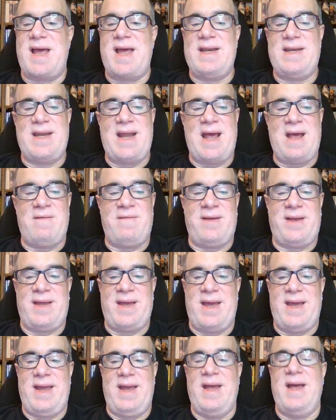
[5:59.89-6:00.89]
and
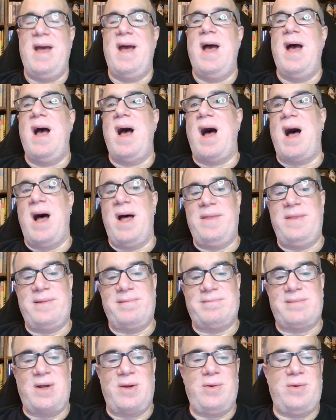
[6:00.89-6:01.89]
navigate on
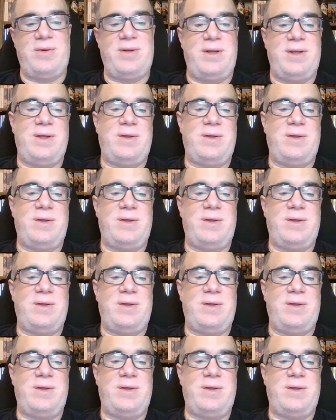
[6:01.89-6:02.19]
the road